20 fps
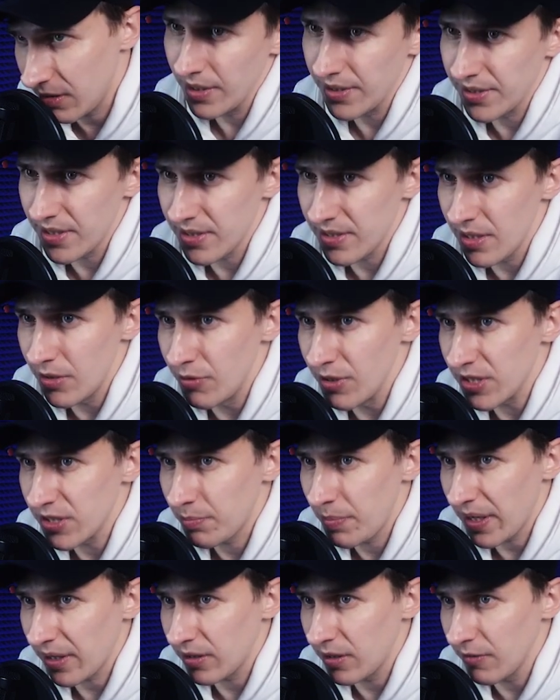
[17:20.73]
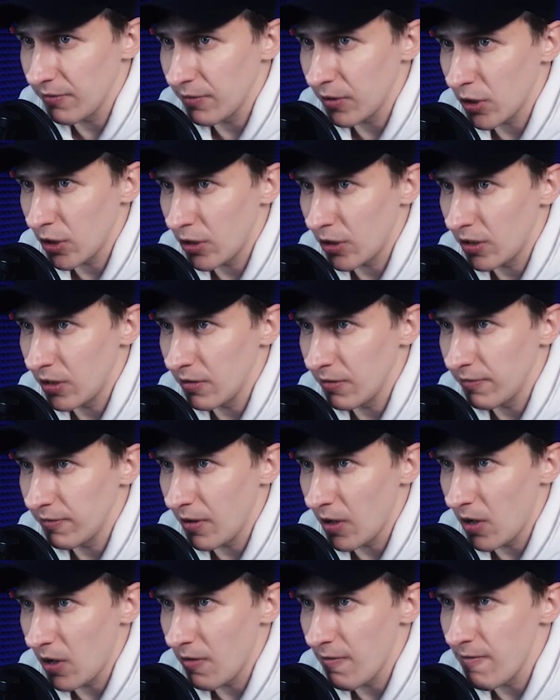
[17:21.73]
This is the respective curve
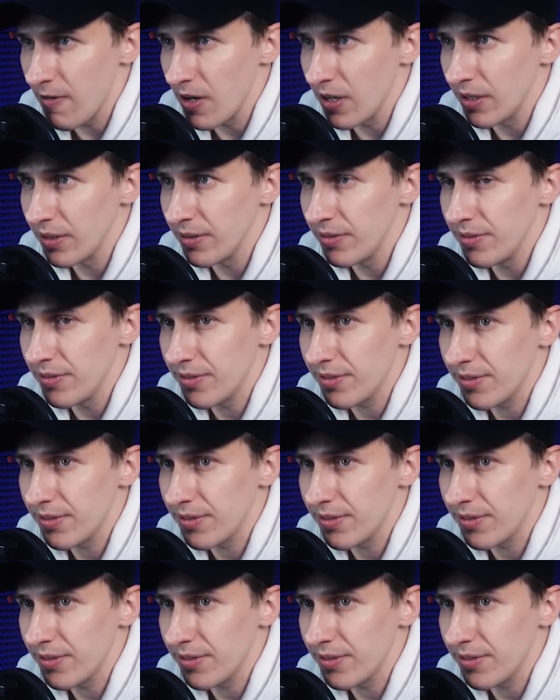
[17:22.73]
of a